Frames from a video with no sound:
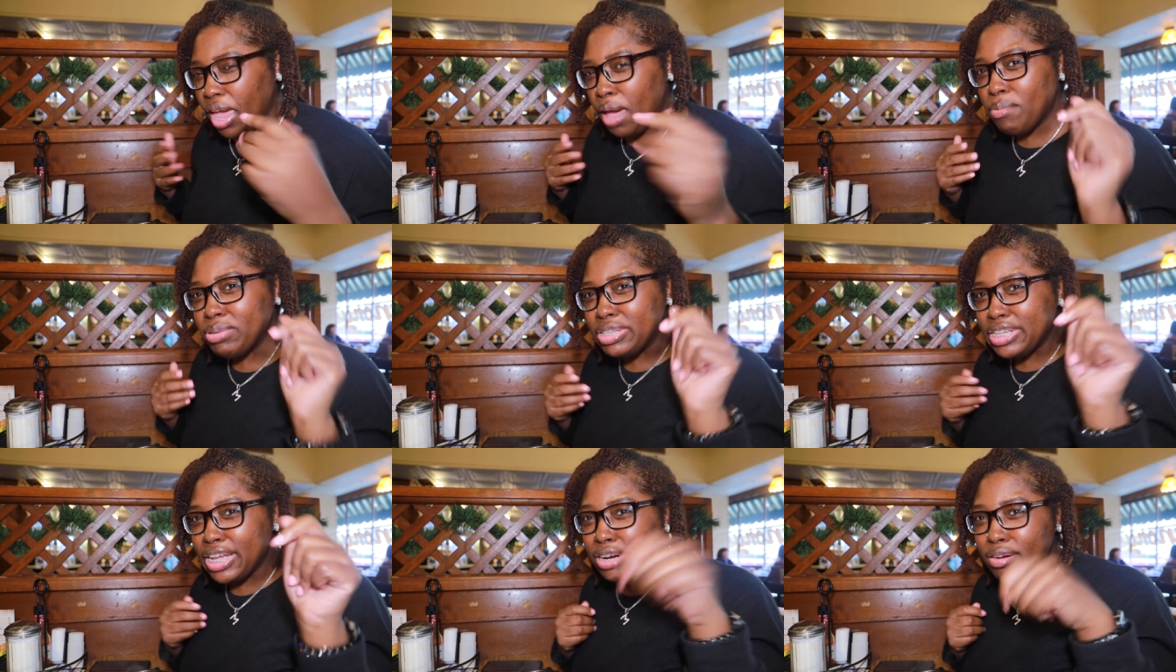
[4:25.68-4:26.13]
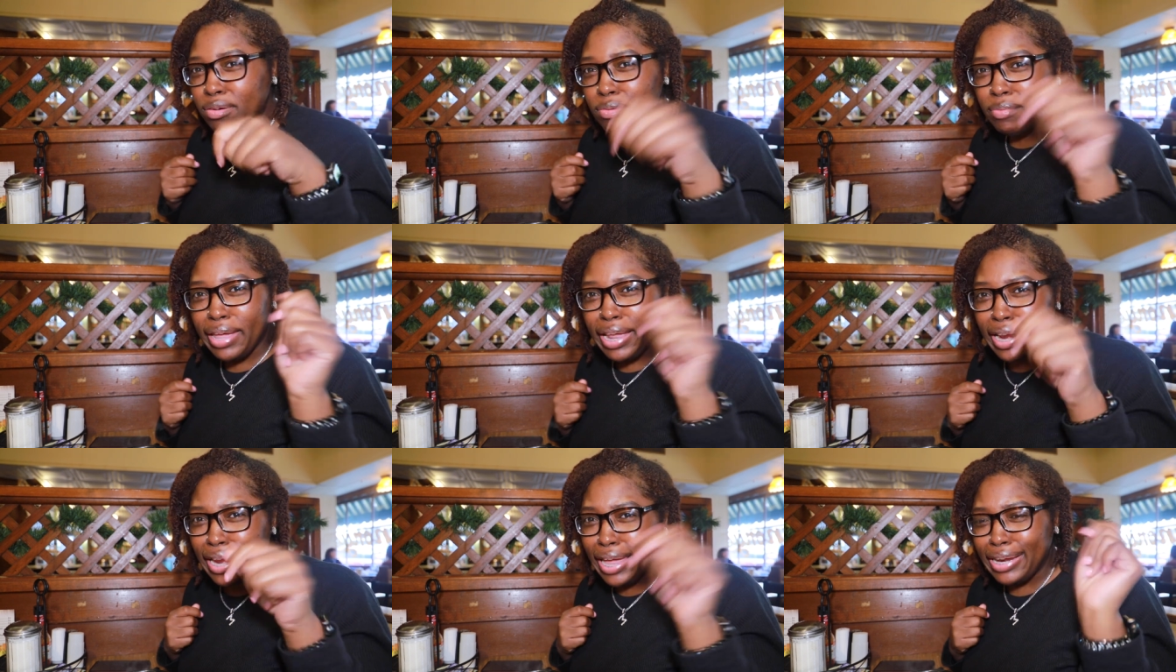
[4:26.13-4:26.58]
I be telling
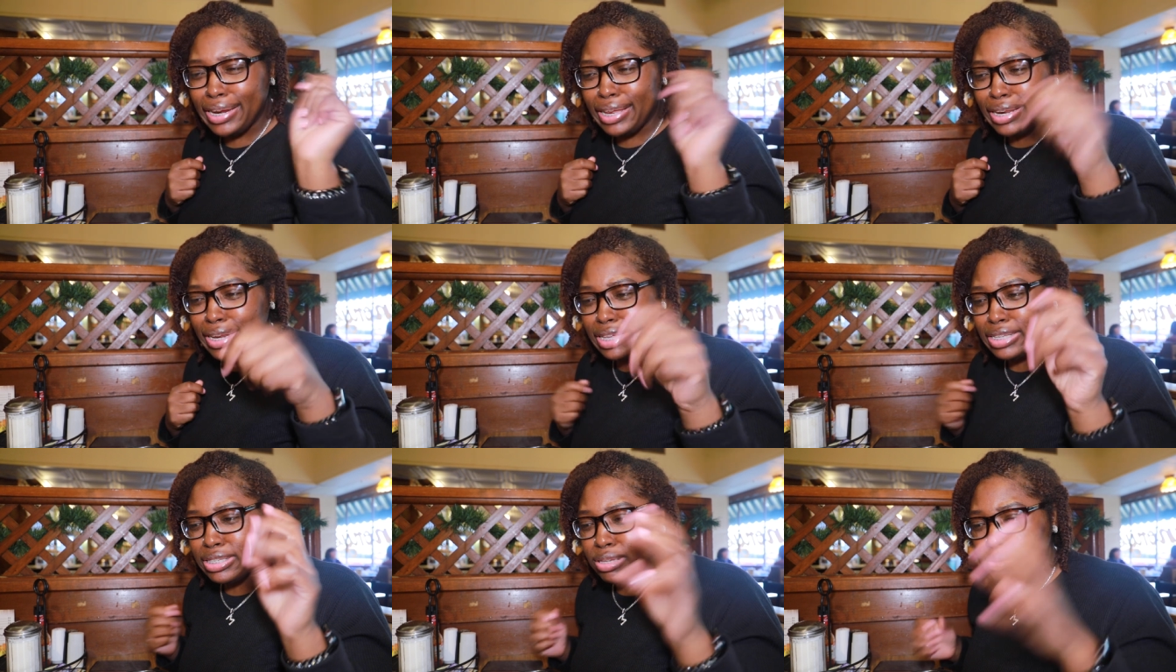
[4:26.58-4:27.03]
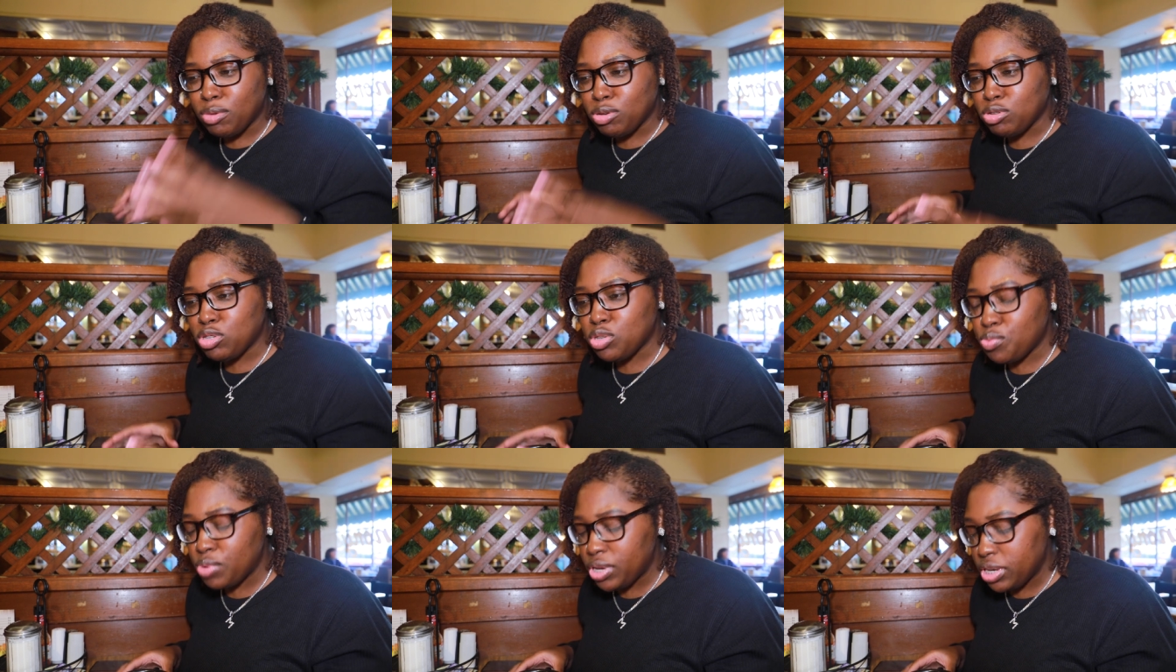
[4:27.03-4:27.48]
them that like they need some
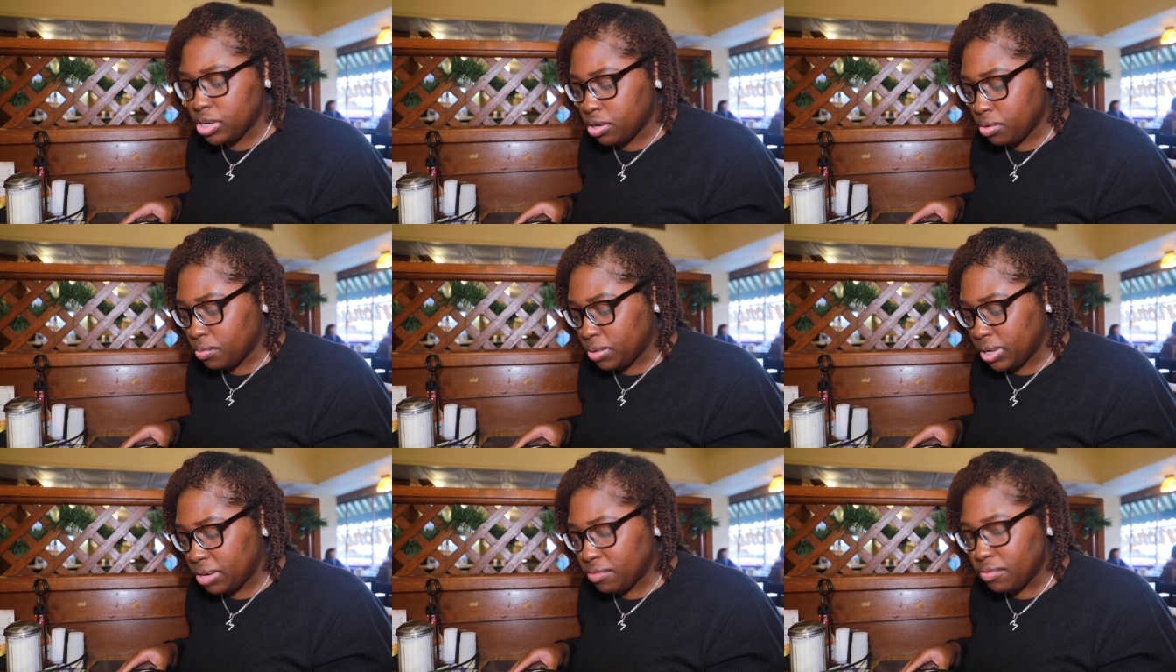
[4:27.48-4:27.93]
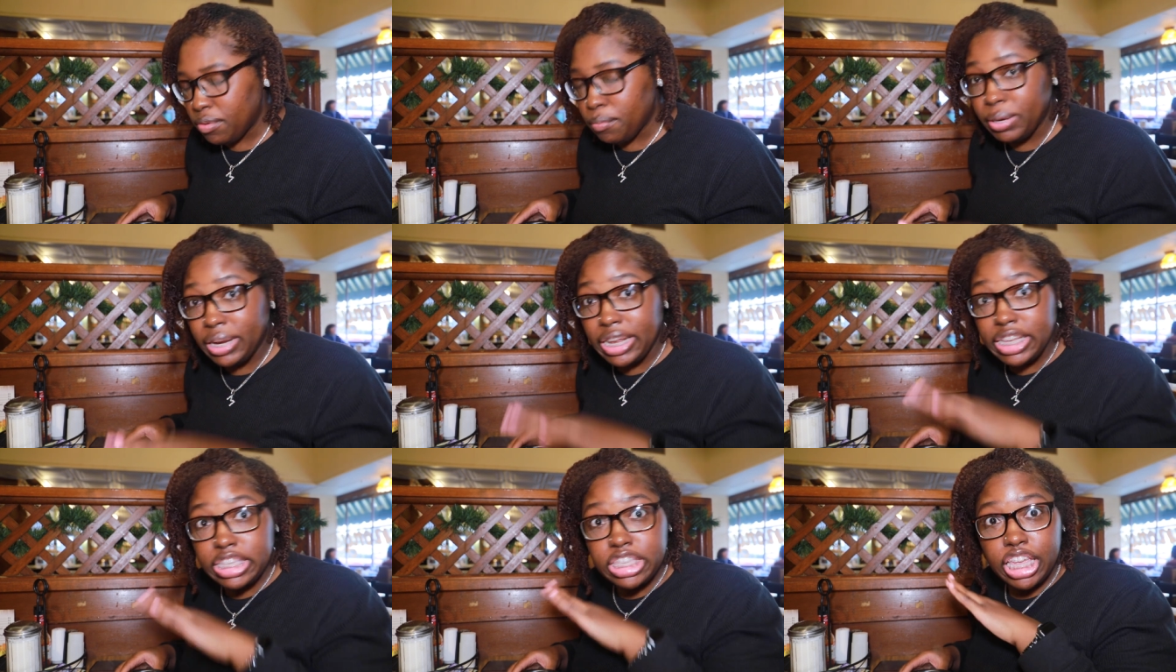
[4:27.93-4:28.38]
more sweetener or whatever,
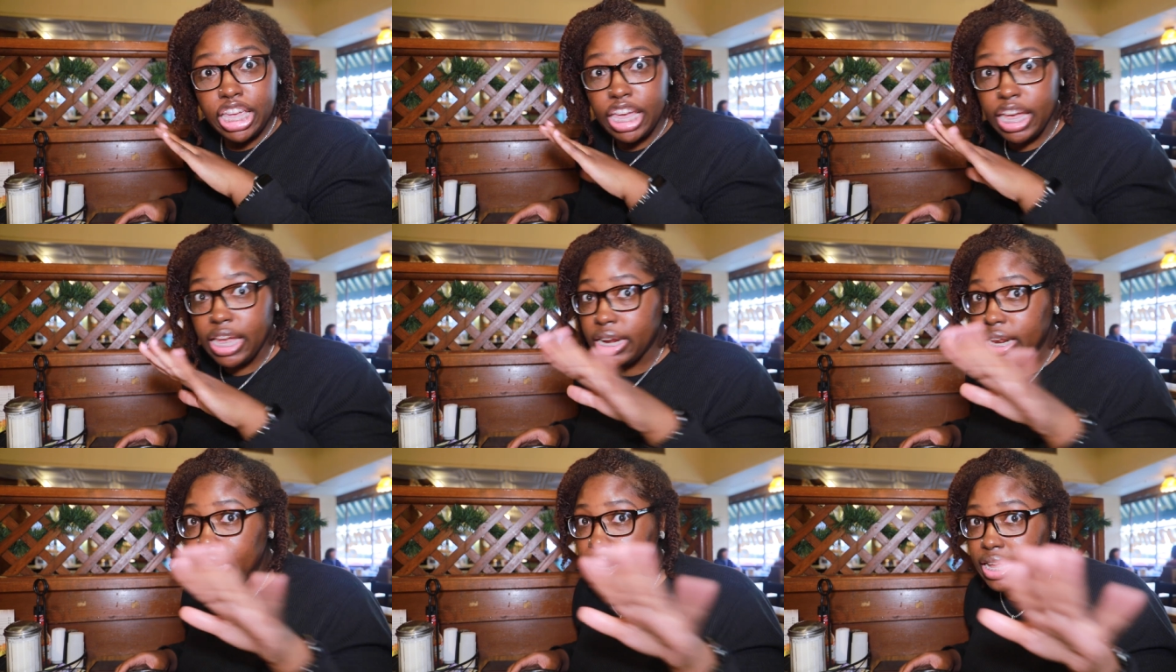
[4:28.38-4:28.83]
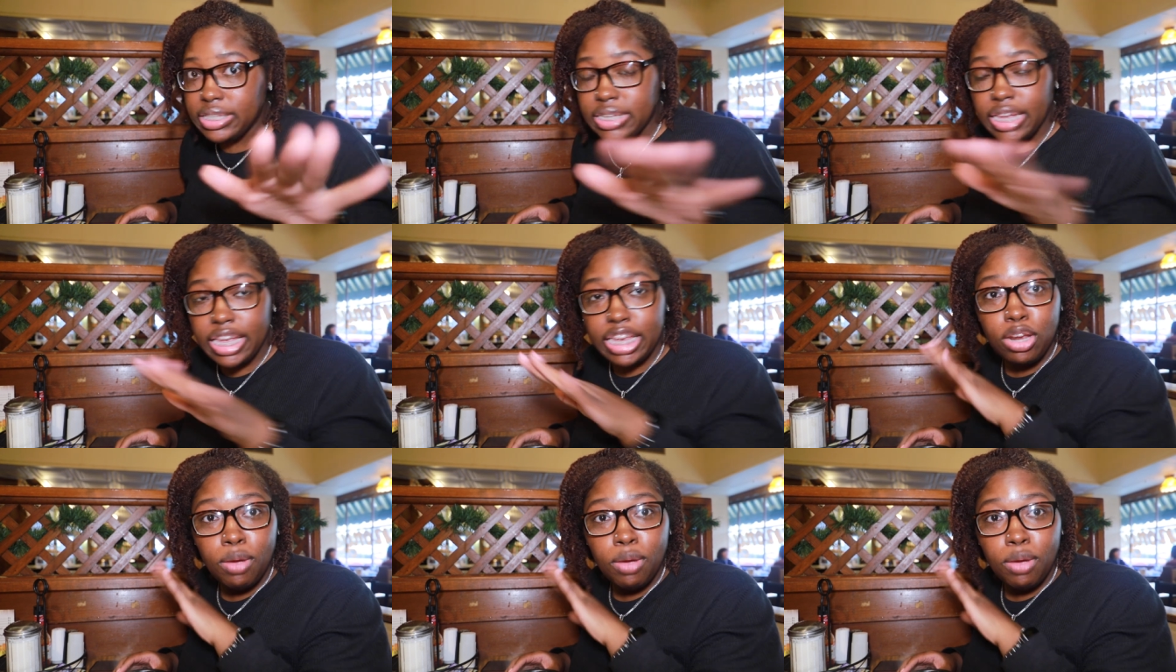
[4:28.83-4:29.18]
but it's any latte.